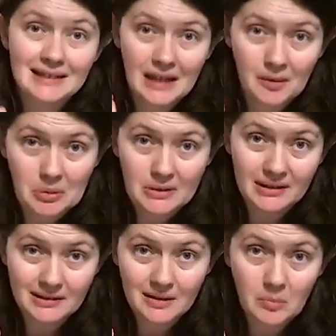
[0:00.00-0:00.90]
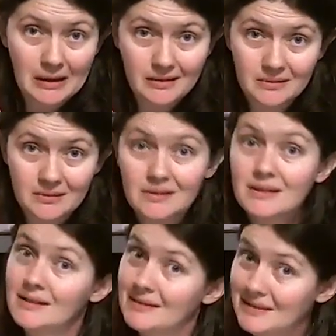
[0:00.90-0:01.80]
and put it in a bottle.
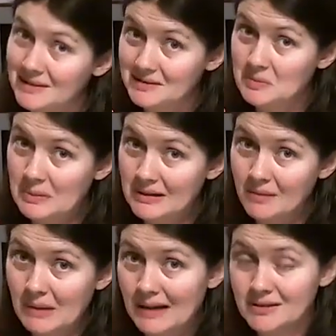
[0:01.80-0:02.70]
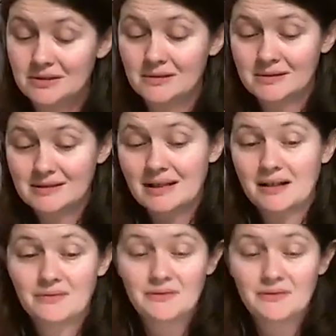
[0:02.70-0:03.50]
This is pretty magical stuff.